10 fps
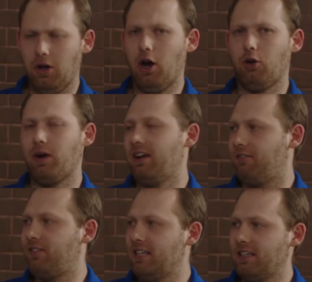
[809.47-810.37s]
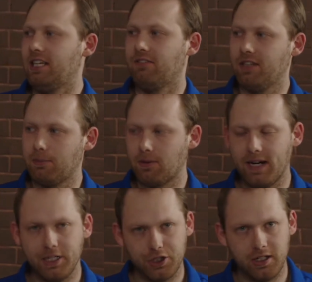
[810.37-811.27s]
a great feeling of
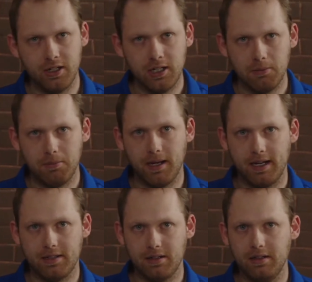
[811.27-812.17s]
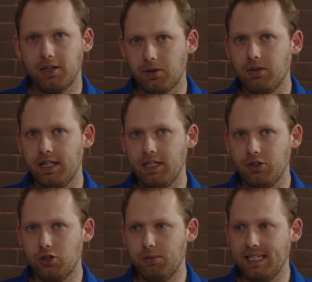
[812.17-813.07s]
liberation, but it's literally
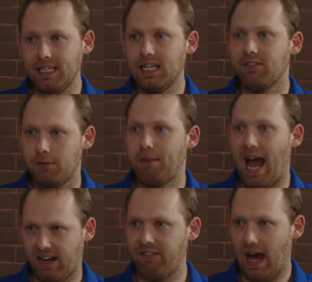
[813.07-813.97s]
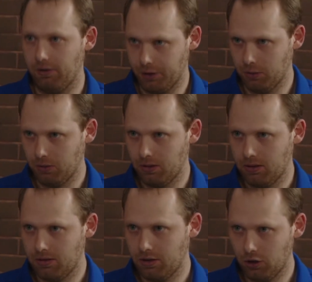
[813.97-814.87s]
to be given back value,
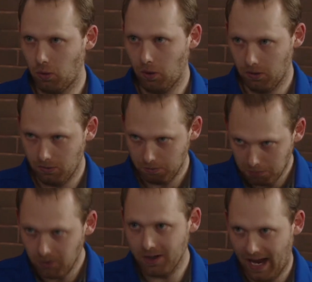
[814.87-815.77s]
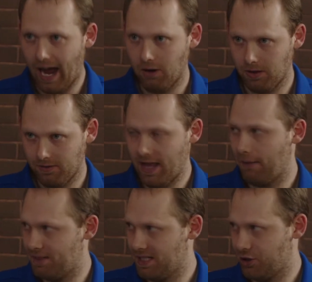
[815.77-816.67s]
that you're put out of
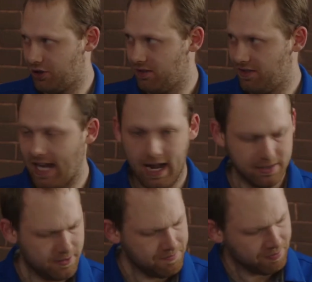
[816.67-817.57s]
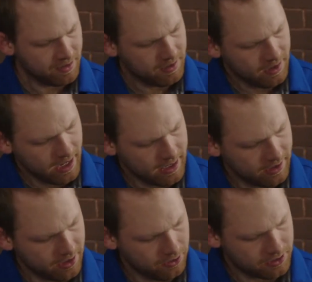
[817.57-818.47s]
that position of debt. And it
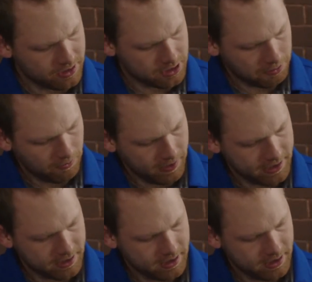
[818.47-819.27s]
notes this point,